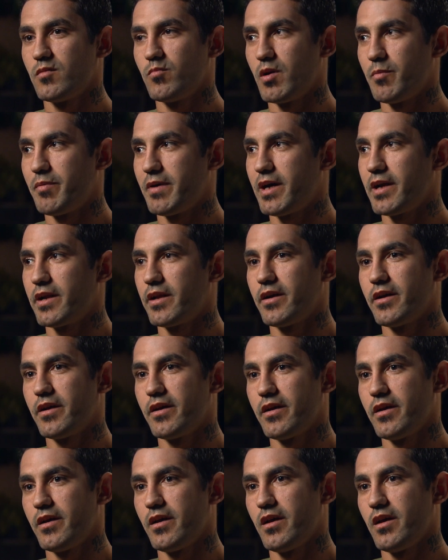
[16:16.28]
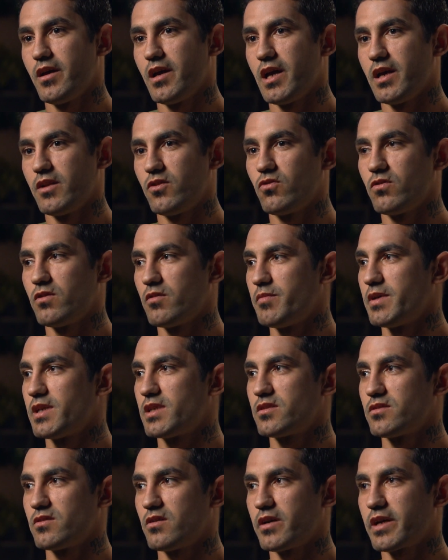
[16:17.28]
my partner, and doing the
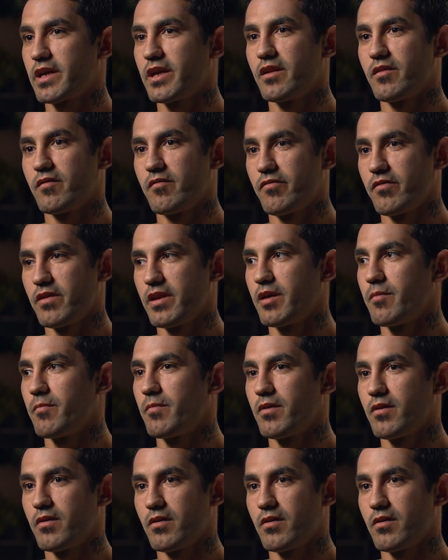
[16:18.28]
best I can for them.